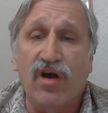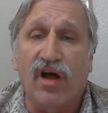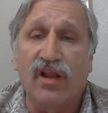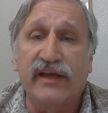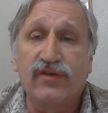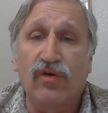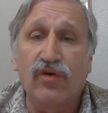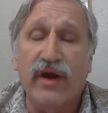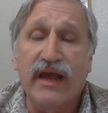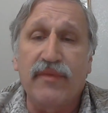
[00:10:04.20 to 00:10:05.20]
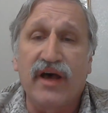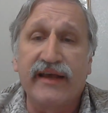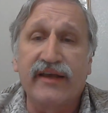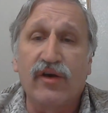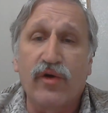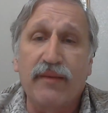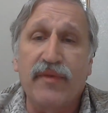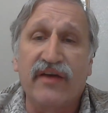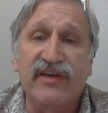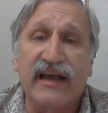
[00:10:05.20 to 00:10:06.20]
call, I told grandma, I go,
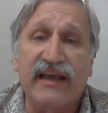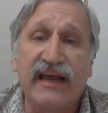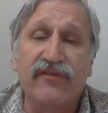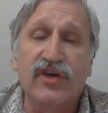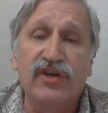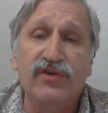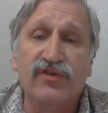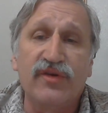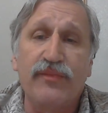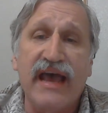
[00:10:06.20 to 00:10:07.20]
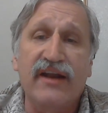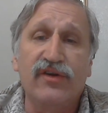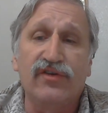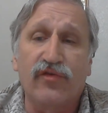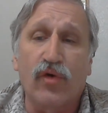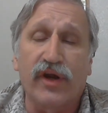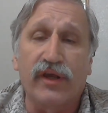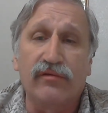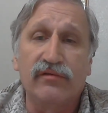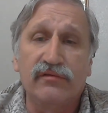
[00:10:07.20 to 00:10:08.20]
Grandma, I've got kind of good news and bad news for
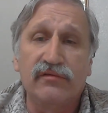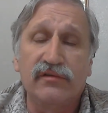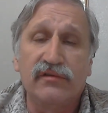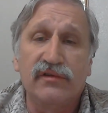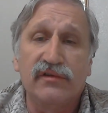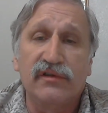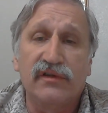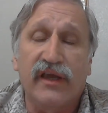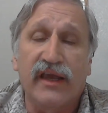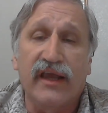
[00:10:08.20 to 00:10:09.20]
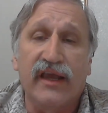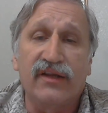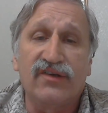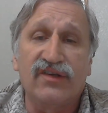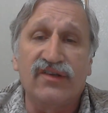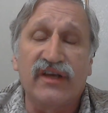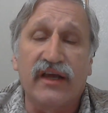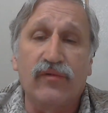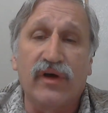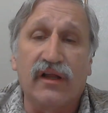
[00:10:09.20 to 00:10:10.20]
you. And she
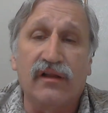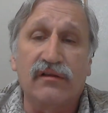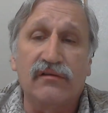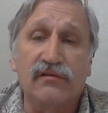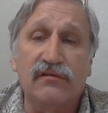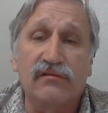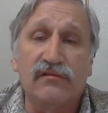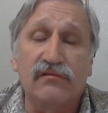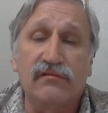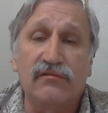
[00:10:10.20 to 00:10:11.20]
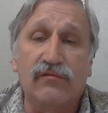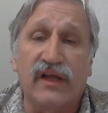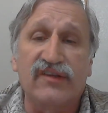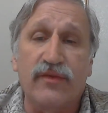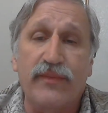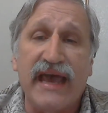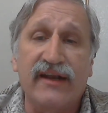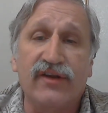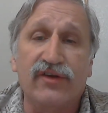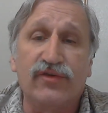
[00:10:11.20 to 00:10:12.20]
said, Well, what's the
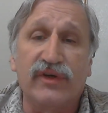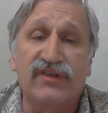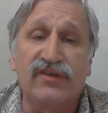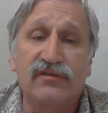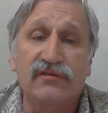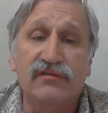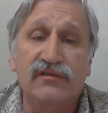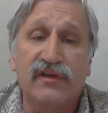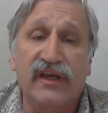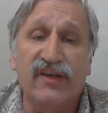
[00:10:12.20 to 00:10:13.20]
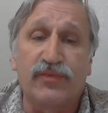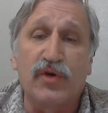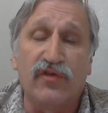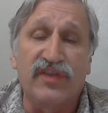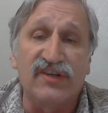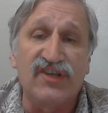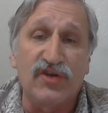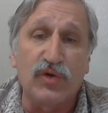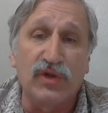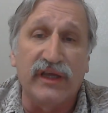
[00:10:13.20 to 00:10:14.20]
bad news? Which is proof that she
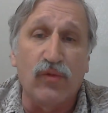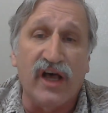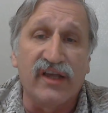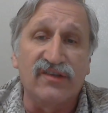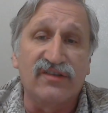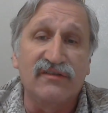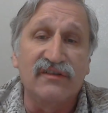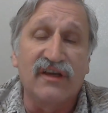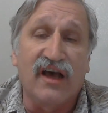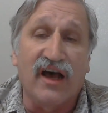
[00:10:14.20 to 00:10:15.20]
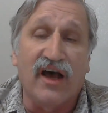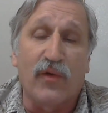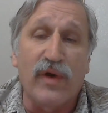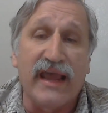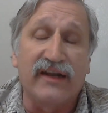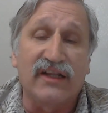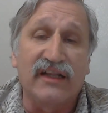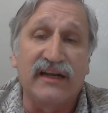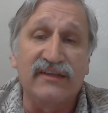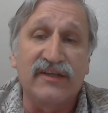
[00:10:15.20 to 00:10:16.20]
truly was uh, a
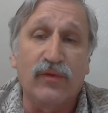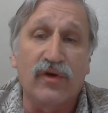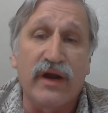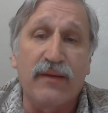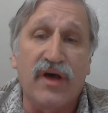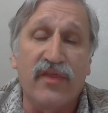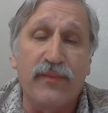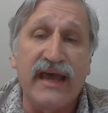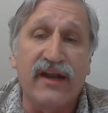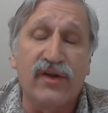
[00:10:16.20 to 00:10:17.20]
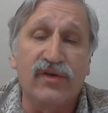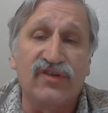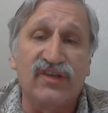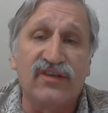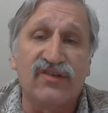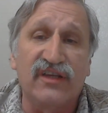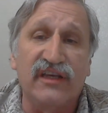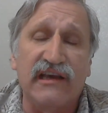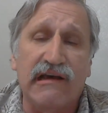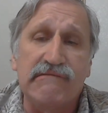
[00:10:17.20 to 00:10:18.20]
Randall. And I said, Well, Grandma, the bad news is
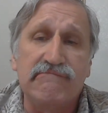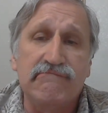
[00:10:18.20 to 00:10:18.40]
the uh,